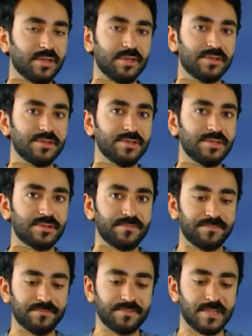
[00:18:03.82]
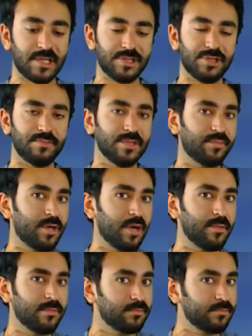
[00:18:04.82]
you can use. That shouldn't be a
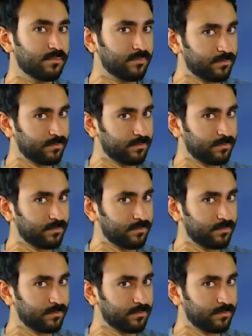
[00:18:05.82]
problem.